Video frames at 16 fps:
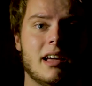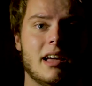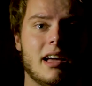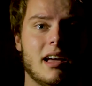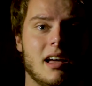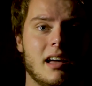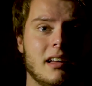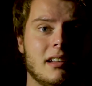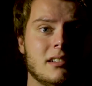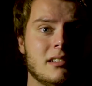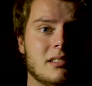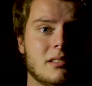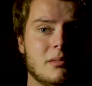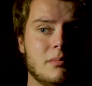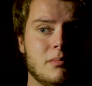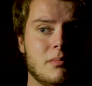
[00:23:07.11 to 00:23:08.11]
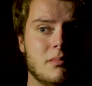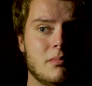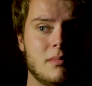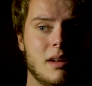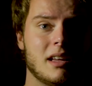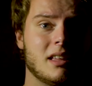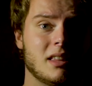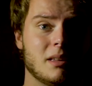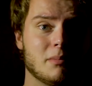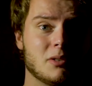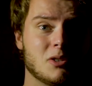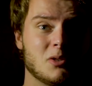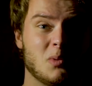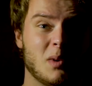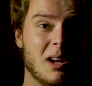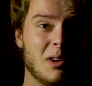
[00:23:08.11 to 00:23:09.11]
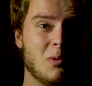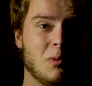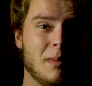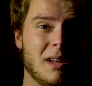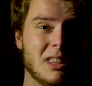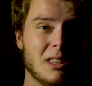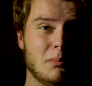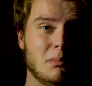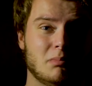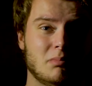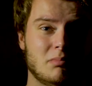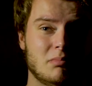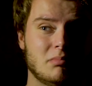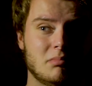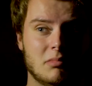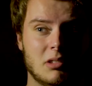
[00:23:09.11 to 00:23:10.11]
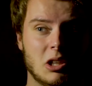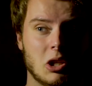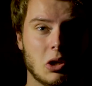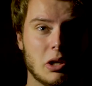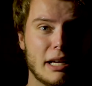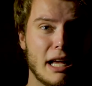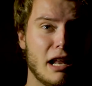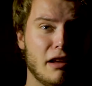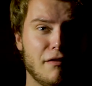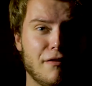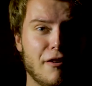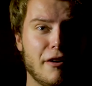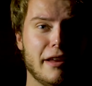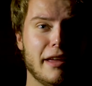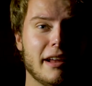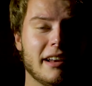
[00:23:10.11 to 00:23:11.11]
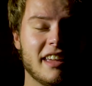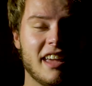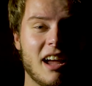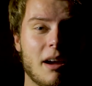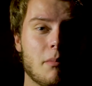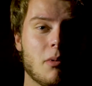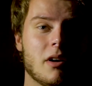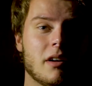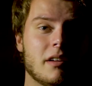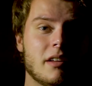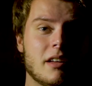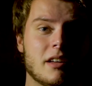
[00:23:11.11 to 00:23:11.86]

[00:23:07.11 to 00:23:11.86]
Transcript: and making them sweat will make them look kind of funny on camera.